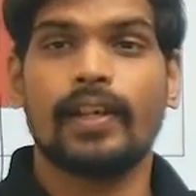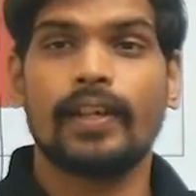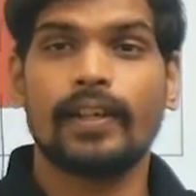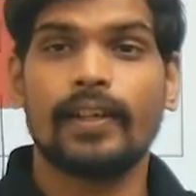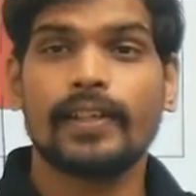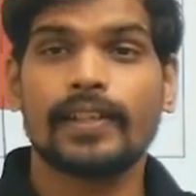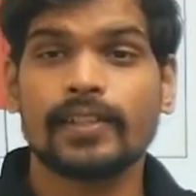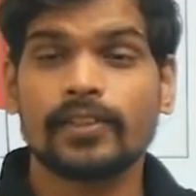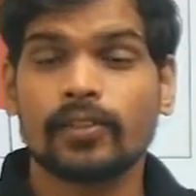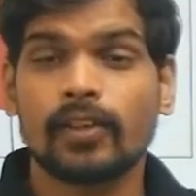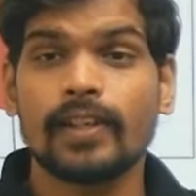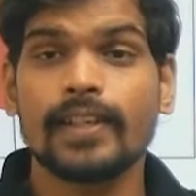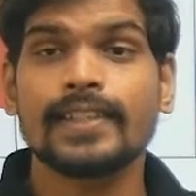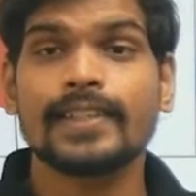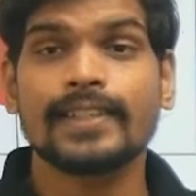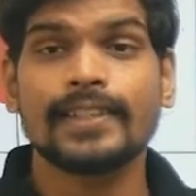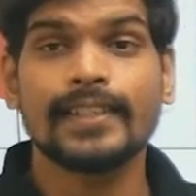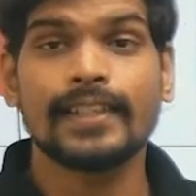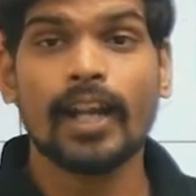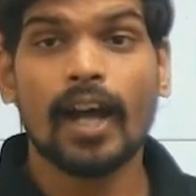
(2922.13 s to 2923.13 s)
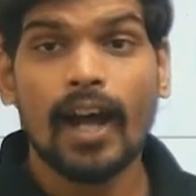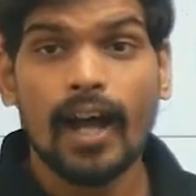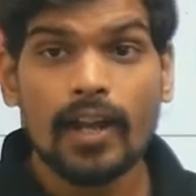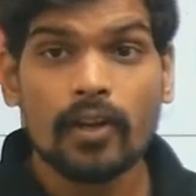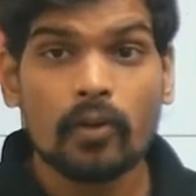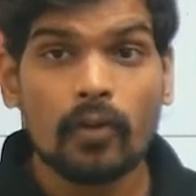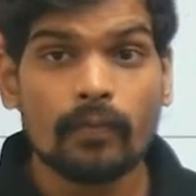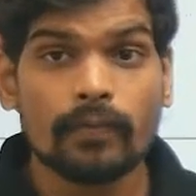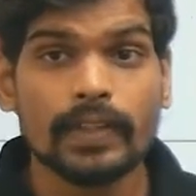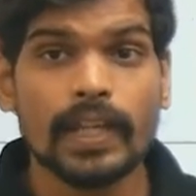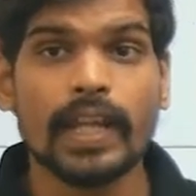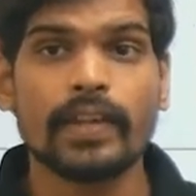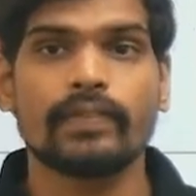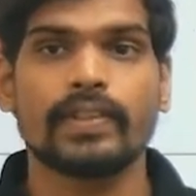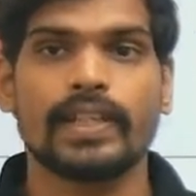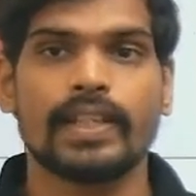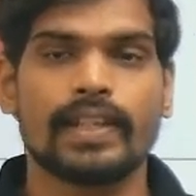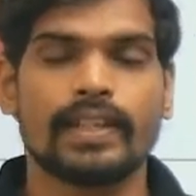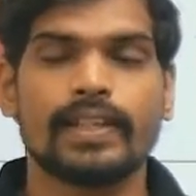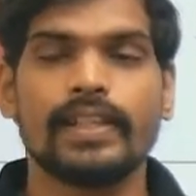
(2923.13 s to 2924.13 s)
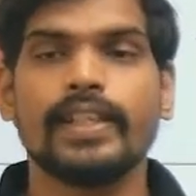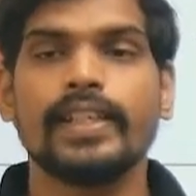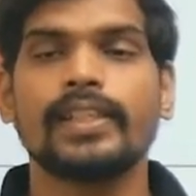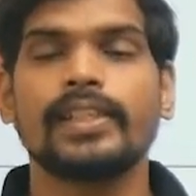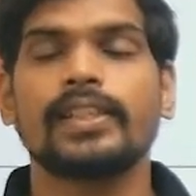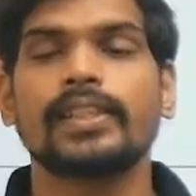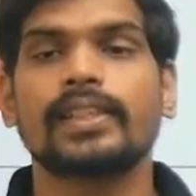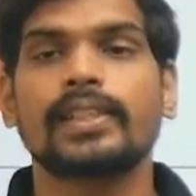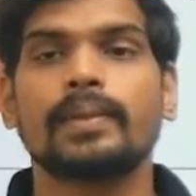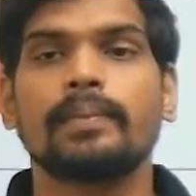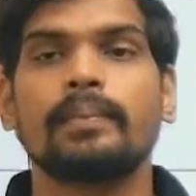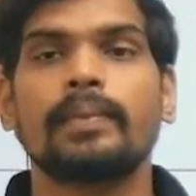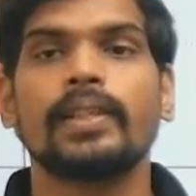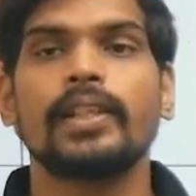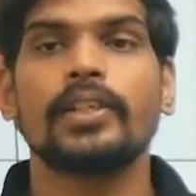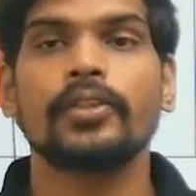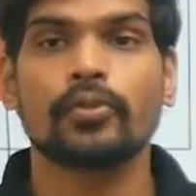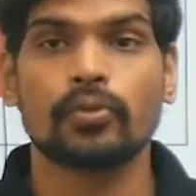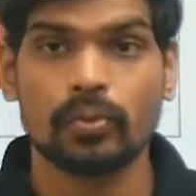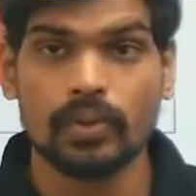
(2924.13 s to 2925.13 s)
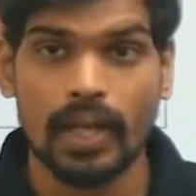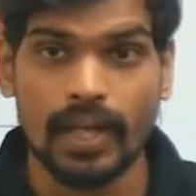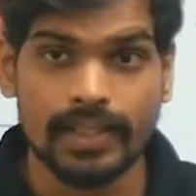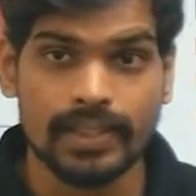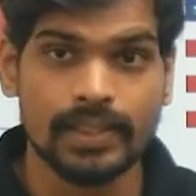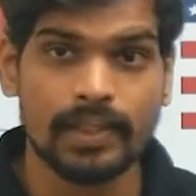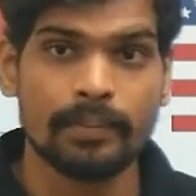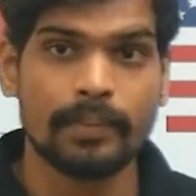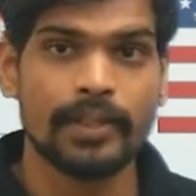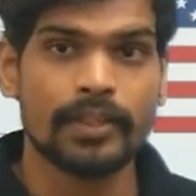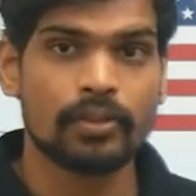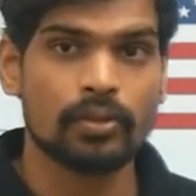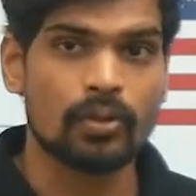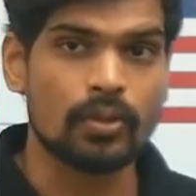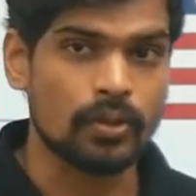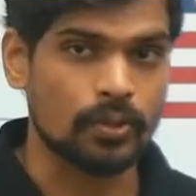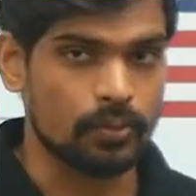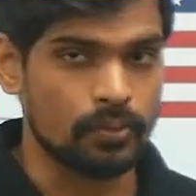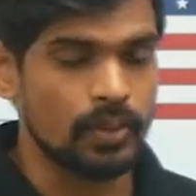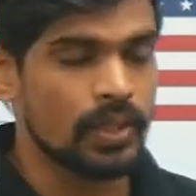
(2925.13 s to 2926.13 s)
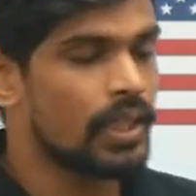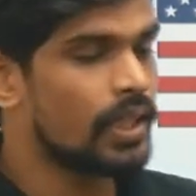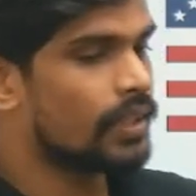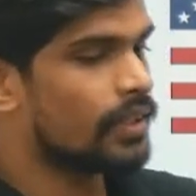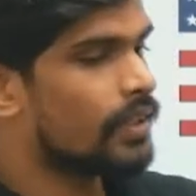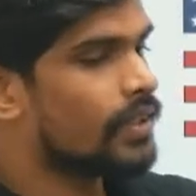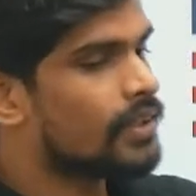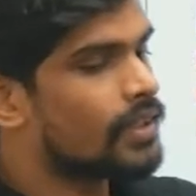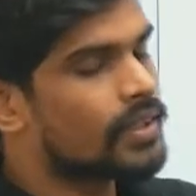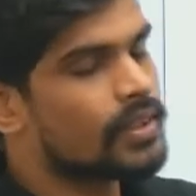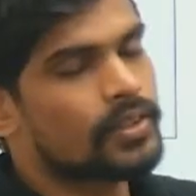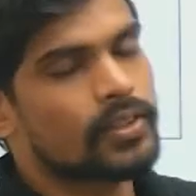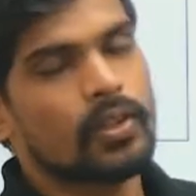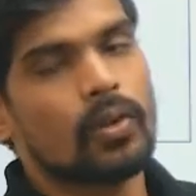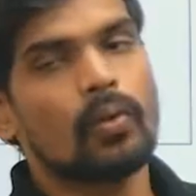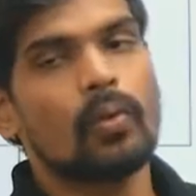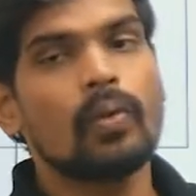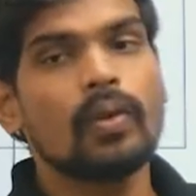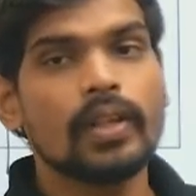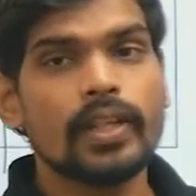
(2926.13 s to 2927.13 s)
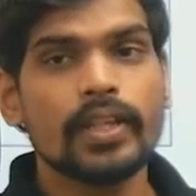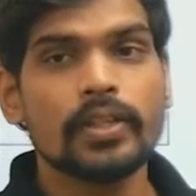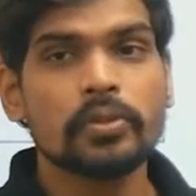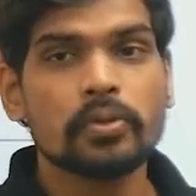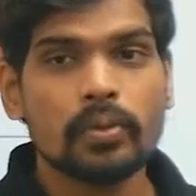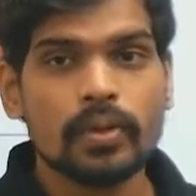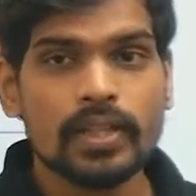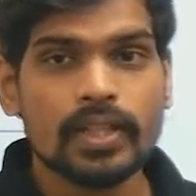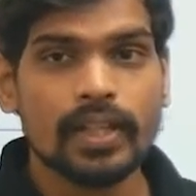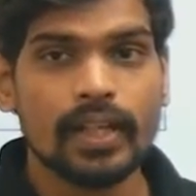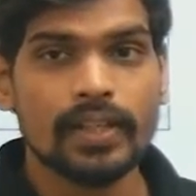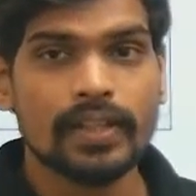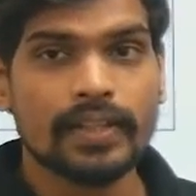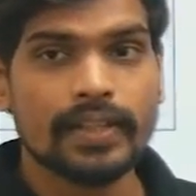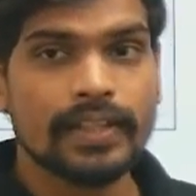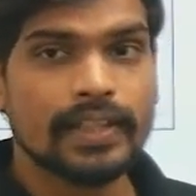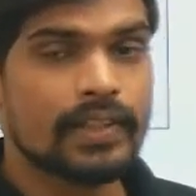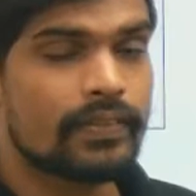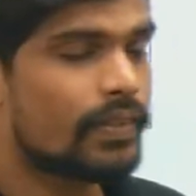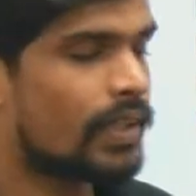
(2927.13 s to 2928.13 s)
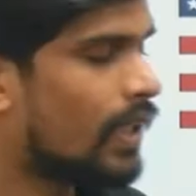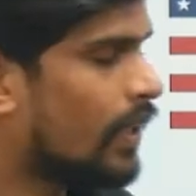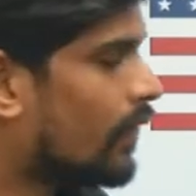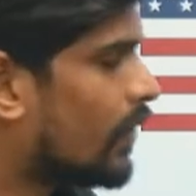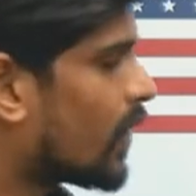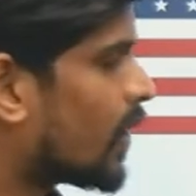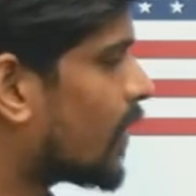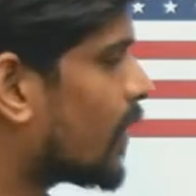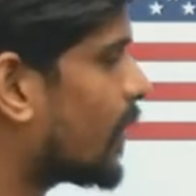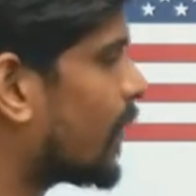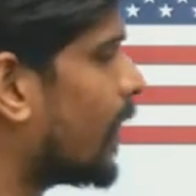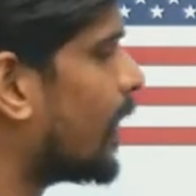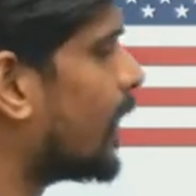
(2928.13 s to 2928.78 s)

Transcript: It is called a Star of David, a religious symbol in Judaism. I told you this is the only Jewish country in the world which is